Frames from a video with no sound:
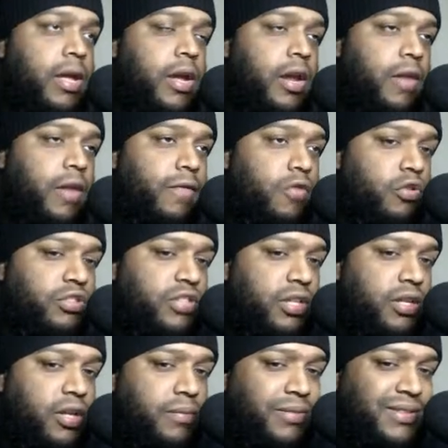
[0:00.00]
And, of course, the
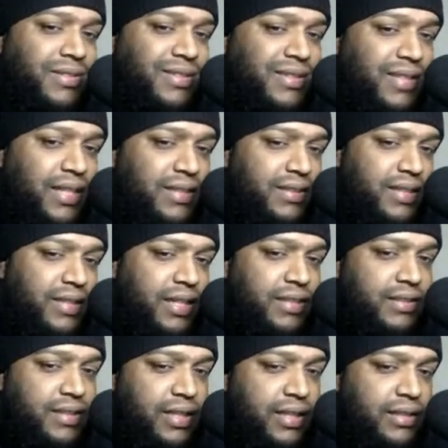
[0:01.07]
number
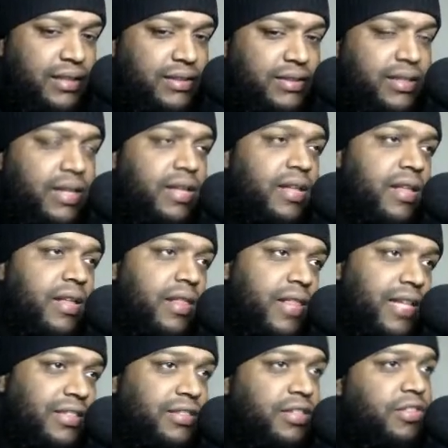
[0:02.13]
666,
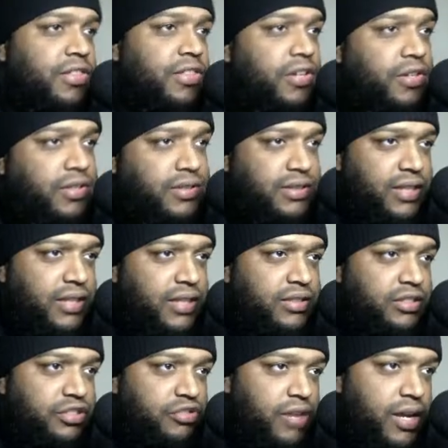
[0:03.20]
that's the
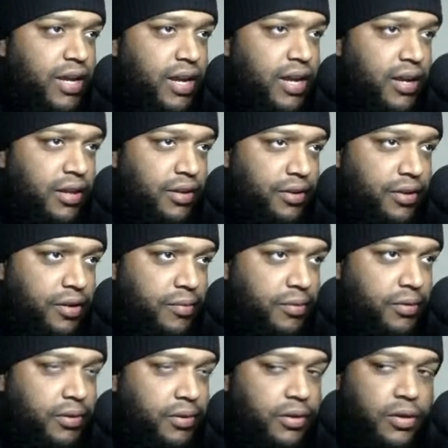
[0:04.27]
36 triangular
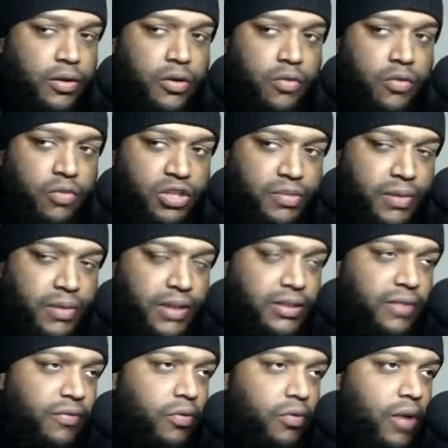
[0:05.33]
number, which means
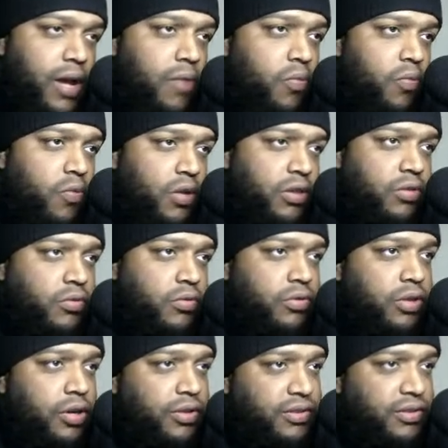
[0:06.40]
if you add 1 through
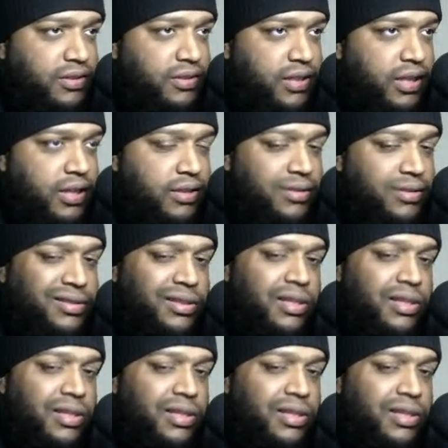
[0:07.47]
36,